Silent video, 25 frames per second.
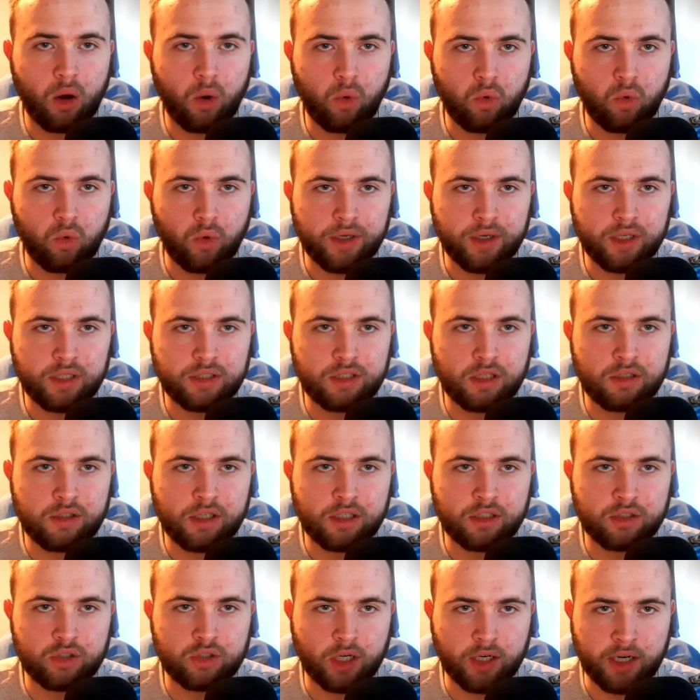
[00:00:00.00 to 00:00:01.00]
Here's the
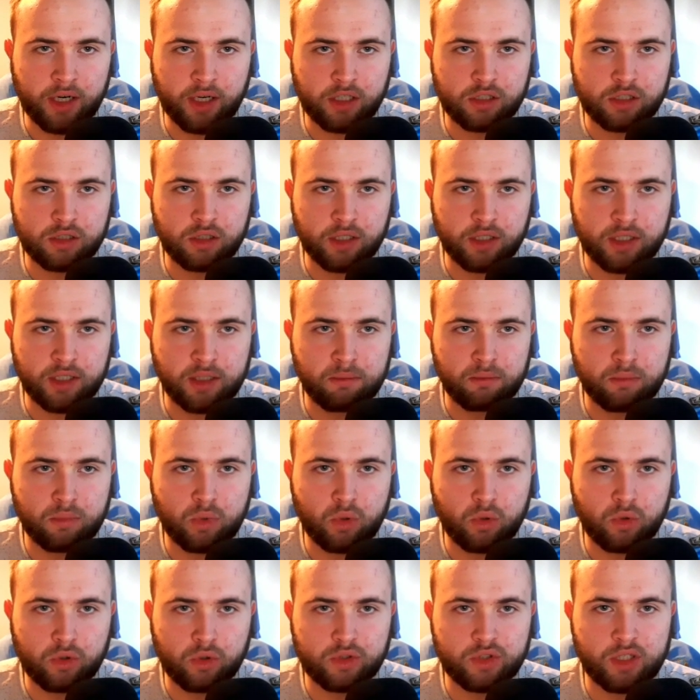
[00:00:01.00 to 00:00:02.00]
diss track, actually.
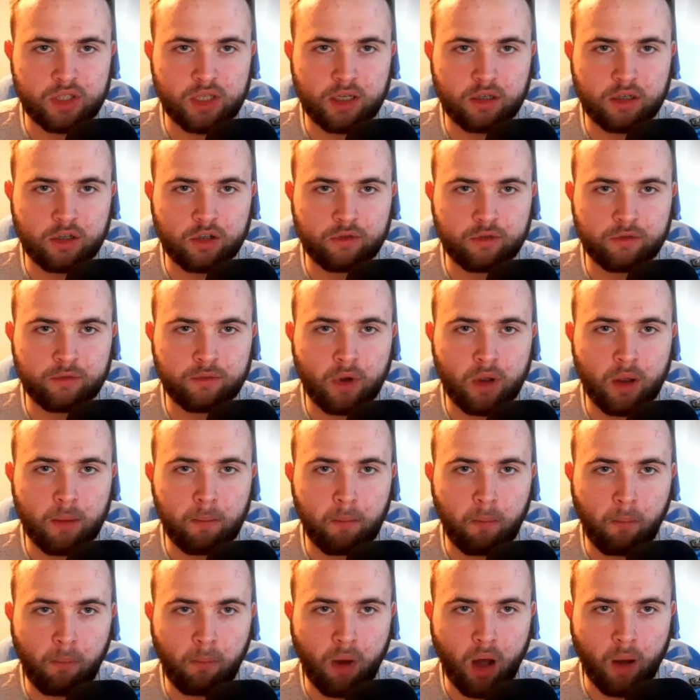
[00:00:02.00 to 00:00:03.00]
Morgz, the end of
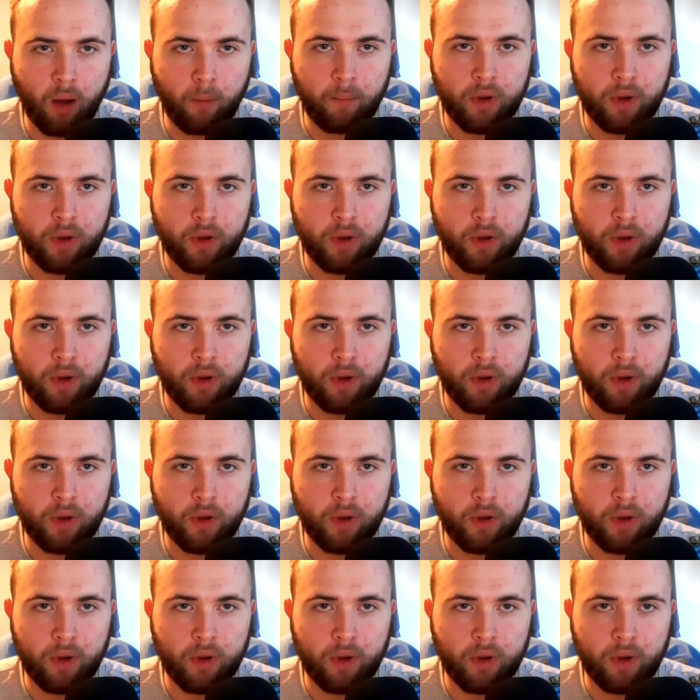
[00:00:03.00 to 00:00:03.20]
mum.